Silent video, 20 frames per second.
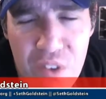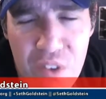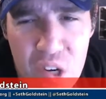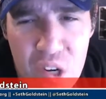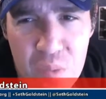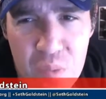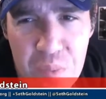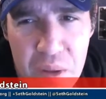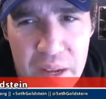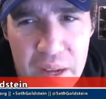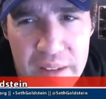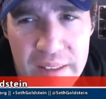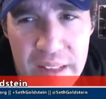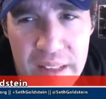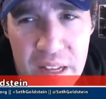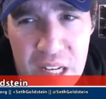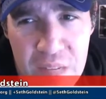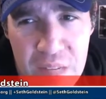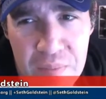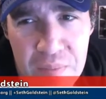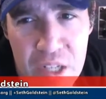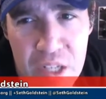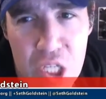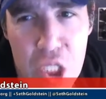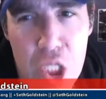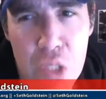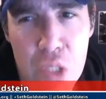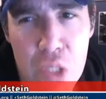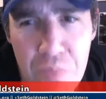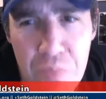first place and a complete
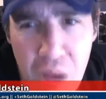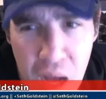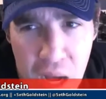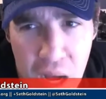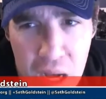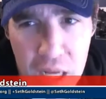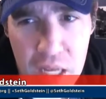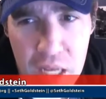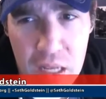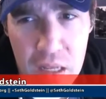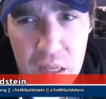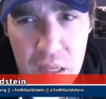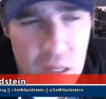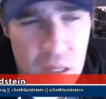schmuck,